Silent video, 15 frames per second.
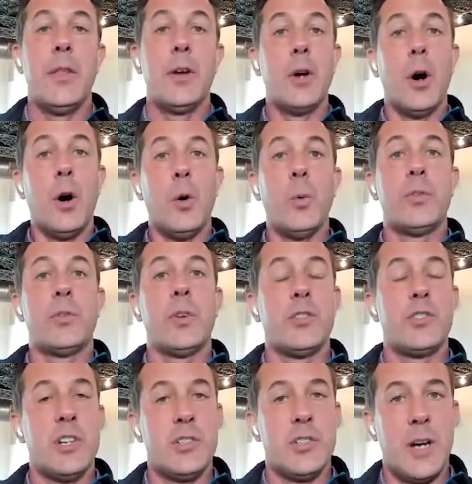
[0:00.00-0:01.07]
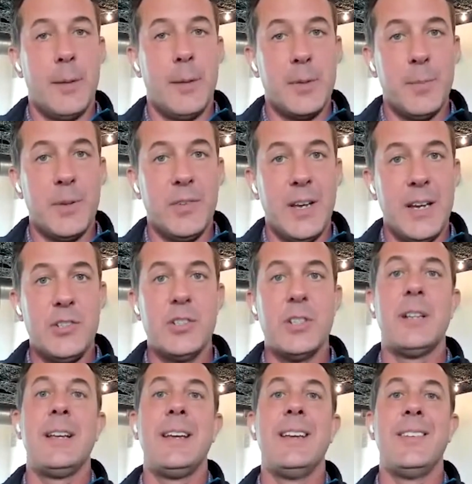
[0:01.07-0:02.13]
the goal with search engine
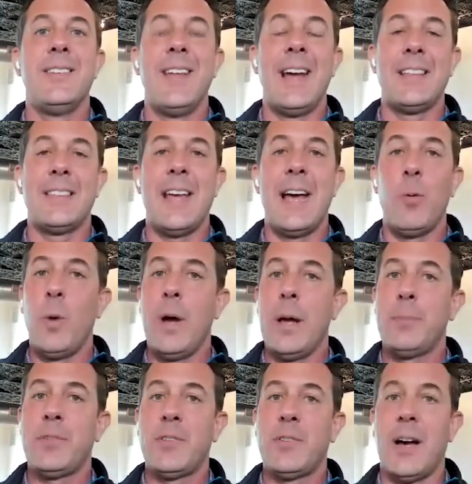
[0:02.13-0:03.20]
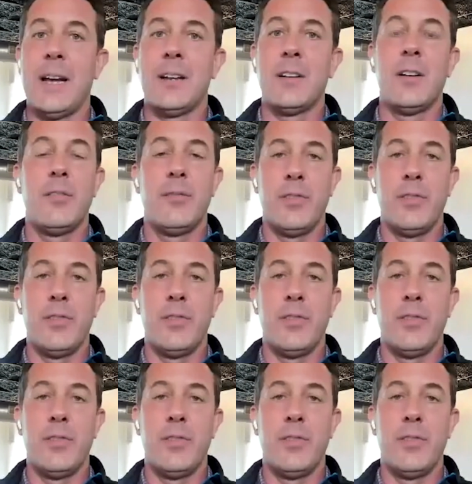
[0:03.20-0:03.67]
optimization is that that website